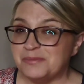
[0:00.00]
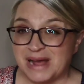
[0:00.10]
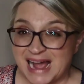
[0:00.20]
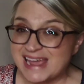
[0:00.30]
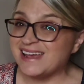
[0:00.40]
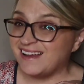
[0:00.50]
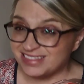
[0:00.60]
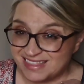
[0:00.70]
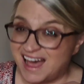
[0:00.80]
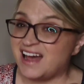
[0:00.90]
But I get
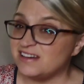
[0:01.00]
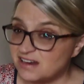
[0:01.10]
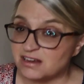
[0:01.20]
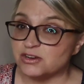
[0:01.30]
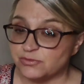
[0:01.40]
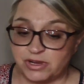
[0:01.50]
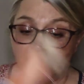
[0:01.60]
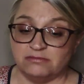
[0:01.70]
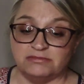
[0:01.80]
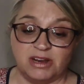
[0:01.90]
a lot
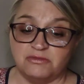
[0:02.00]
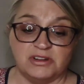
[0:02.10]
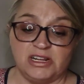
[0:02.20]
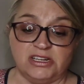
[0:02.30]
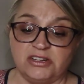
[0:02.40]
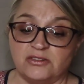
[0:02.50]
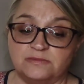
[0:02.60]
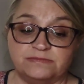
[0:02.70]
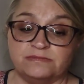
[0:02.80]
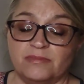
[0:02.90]
nectarine. I really
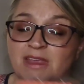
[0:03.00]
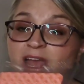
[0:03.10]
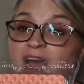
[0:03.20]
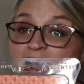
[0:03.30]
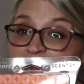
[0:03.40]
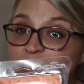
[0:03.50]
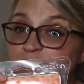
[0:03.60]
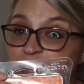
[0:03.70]
do. I